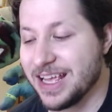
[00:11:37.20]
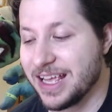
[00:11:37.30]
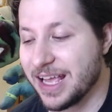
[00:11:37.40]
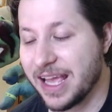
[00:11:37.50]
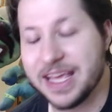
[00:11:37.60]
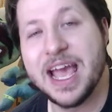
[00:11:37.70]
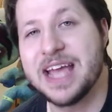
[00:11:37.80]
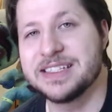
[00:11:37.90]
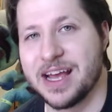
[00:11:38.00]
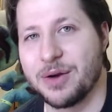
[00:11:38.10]
he
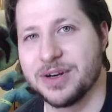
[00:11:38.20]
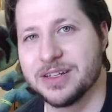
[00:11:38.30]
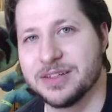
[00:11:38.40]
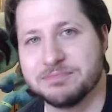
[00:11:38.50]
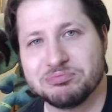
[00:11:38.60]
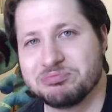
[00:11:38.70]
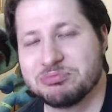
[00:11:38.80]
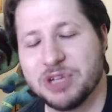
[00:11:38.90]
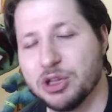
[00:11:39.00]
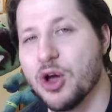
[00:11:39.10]
hates Howard,
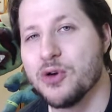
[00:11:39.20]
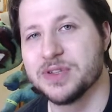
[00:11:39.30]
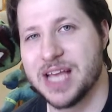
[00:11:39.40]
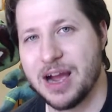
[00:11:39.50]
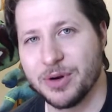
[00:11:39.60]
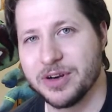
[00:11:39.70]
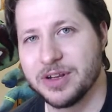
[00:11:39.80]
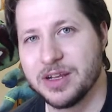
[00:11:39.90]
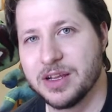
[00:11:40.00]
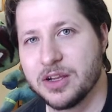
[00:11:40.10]
loathes Howard,
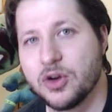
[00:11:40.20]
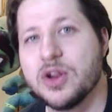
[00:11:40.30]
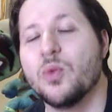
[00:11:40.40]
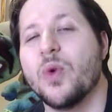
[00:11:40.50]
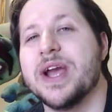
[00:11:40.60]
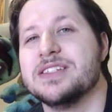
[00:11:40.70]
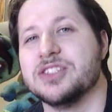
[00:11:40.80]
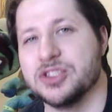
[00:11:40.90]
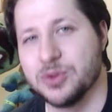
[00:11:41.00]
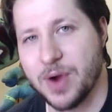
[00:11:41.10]
couldn't wait to
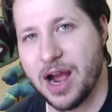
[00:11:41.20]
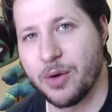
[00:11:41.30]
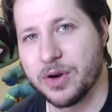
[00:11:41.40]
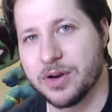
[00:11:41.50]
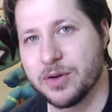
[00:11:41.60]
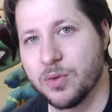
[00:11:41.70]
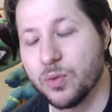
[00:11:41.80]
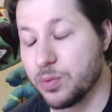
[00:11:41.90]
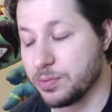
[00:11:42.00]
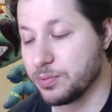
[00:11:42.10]
shoot Howard,
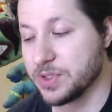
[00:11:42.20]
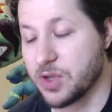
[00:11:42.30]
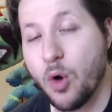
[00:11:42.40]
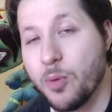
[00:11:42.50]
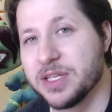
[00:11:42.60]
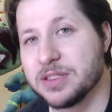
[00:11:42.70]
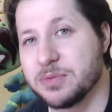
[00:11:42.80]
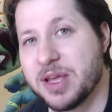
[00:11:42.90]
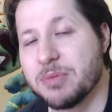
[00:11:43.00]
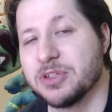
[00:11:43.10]
was hoping to be
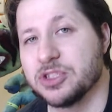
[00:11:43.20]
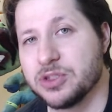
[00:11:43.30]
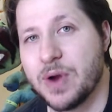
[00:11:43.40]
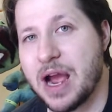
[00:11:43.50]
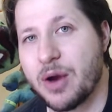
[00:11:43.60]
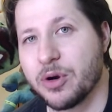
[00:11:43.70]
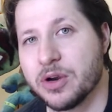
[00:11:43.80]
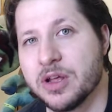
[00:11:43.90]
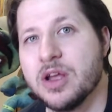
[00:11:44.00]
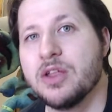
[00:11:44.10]
able to shoot Howard
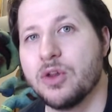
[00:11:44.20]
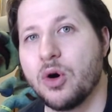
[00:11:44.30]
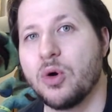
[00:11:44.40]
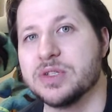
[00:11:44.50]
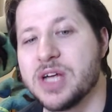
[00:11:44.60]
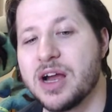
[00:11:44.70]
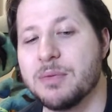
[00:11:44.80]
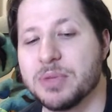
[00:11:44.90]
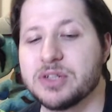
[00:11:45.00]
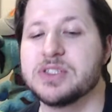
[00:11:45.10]
the whole time.
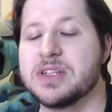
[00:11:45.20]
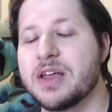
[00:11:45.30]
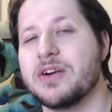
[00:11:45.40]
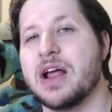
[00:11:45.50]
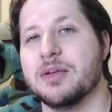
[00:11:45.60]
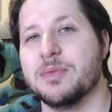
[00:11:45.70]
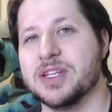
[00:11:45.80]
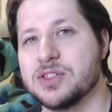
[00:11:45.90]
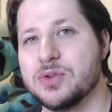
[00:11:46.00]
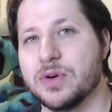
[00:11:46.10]
But there's the other element
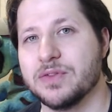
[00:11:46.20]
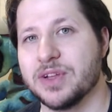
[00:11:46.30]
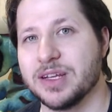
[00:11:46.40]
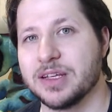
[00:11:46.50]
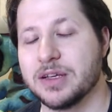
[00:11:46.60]
too of like,